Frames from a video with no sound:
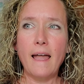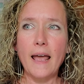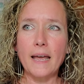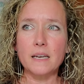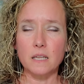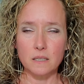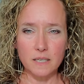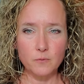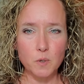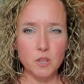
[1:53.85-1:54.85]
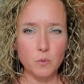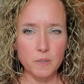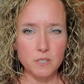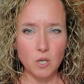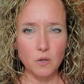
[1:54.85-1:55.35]
and live with the
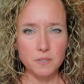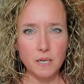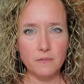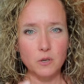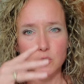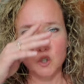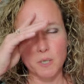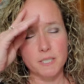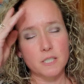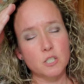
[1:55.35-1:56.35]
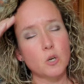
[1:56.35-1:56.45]
results of those choices.